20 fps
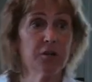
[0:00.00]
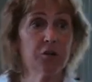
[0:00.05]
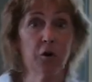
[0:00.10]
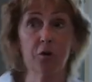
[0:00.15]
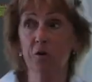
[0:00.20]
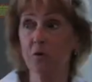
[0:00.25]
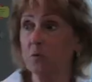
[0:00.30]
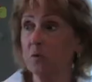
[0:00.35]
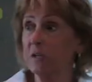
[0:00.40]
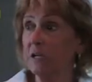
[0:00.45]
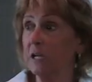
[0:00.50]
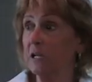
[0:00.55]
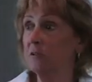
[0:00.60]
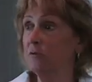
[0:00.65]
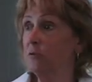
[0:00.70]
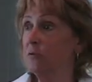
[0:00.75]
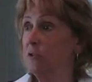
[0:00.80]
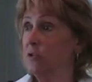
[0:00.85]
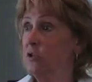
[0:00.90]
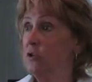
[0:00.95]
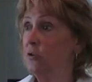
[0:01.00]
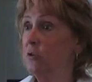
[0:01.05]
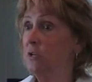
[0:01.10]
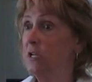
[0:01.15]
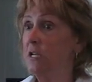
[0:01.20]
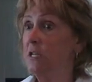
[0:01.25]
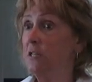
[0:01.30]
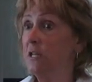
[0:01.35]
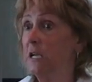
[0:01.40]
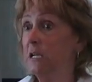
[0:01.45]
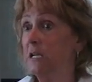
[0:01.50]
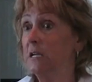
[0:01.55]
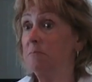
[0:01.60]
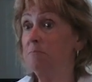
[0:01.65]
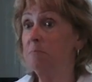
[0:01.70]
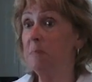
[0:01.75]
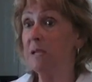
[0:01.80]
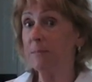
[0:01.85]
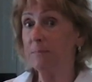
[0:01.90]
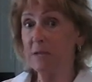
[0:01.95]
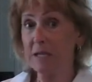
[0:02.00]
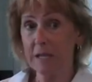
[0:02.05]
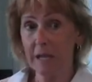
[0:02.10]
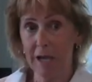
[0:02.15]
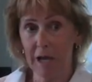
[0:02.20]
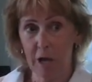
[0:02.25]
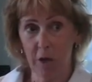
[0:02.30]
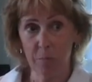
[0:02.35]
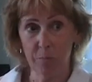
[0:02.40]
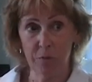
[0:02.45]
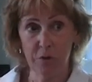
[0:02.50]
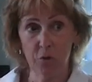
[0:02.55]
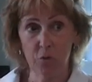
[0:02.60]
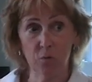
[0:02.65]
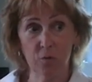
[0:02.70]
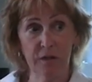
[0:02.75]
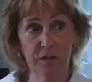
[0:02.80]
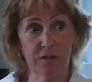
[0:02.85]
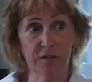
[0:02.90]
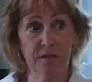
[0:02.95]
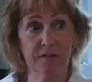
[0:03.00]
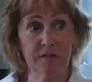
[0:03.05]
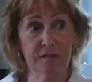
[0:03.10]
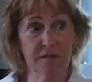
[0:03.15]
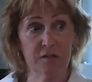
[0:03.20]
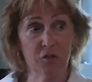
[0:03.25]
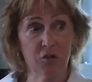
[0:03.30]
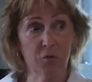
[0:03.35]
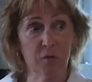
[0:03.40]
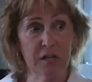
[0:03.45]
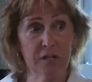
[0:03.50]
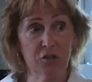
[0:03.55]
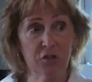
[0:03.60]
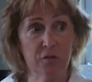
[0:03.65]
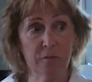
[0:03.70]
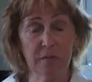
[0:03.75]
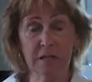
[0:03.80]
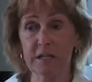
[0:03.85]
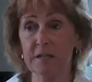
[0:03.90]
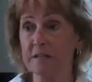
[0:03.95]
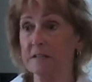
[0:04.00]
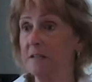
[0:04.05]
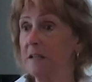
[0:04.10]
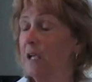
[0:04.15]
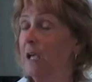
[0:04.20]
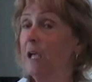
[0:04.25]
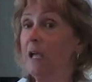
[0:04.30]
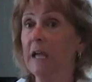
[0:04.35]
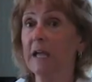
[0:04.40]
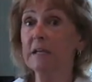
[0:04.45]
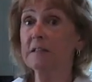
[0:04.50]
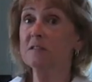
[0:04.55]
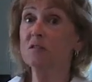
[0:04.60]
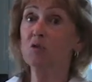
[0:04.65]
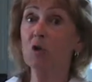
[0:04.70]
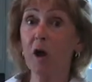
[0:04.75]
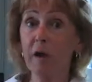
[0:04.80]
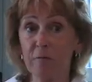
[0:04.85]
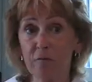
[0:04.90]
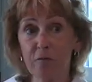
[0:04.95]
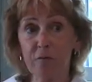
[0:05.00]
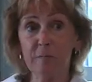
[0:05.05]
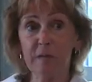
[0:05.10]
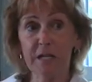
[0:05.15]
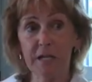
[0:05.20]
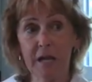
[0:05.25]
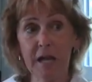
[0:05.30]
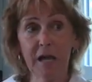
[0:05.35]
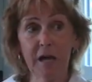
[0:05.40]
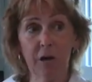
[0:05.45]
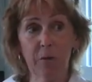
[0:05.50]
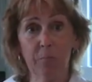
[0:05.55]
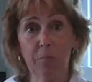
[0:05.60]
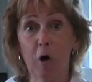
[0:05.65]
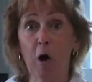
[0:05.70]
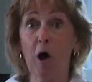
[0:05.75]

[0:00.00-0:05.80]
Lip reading: go to an elder attorney that can maybe help you with this situation, because it's not for me to help.